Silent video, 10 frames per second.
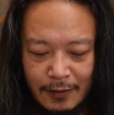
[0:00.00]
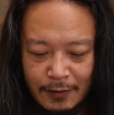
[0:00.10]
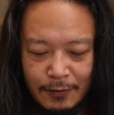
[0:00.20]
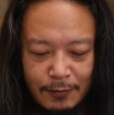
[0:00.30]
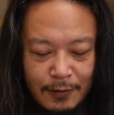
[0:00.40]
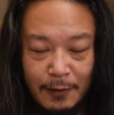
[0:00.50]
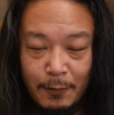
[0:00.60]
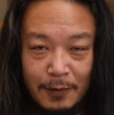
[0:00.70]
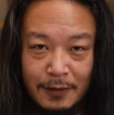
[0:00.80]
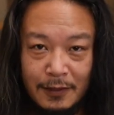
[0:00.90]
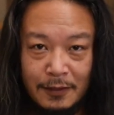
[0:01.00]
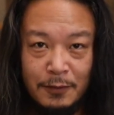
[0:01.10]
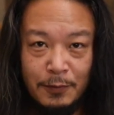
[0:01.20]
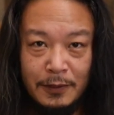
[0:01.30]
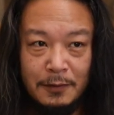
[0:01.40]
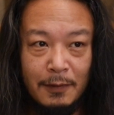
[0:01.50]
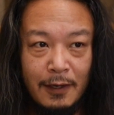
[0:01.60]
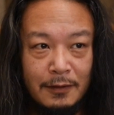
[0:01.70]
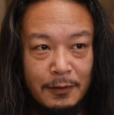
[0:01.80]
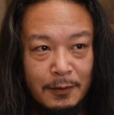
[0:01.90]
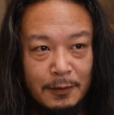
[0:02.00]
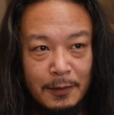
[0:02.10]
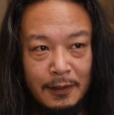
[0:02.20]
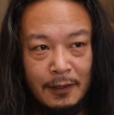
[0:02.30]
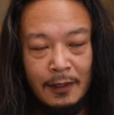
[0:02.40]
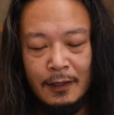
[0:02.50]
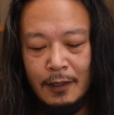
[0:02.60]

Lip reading: Like what is the sweet spot, so to speak?